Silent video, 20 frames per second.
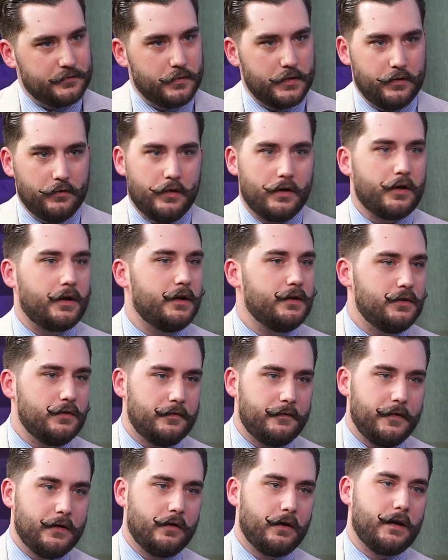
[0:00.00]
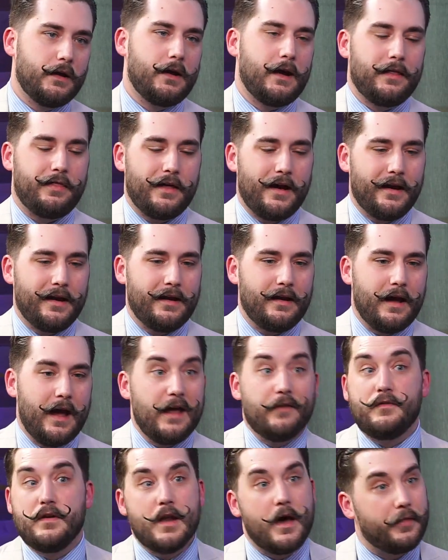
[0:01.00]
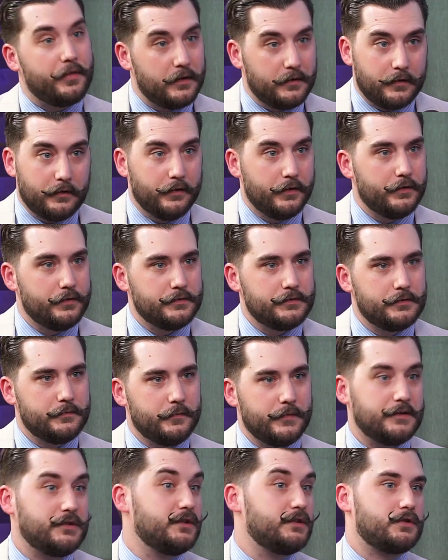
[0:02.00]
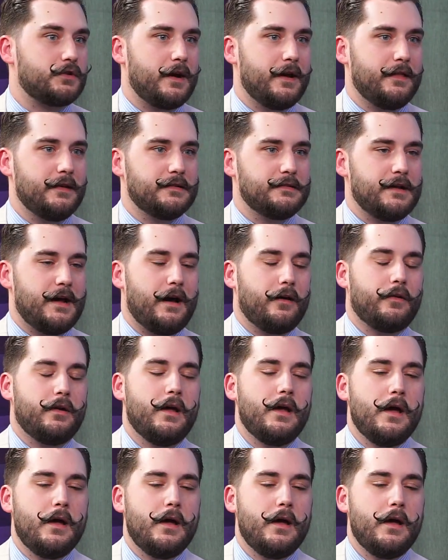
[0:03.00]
When you look good, you feel good. I thought, I have nothing to lose. Let's just try this out.